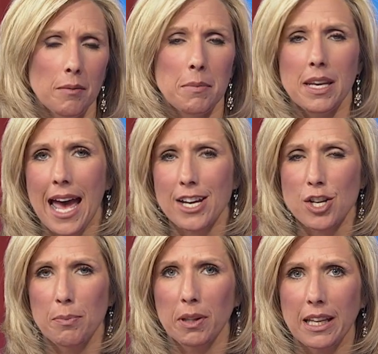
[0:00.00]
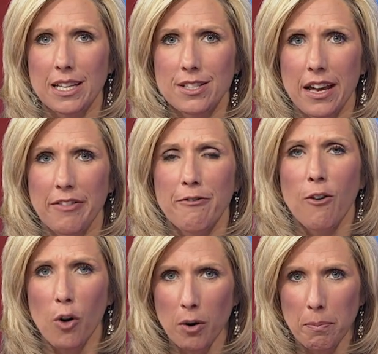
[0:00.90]
Menasha police say
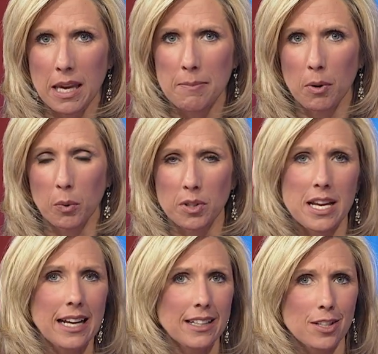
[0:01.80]
four people were taken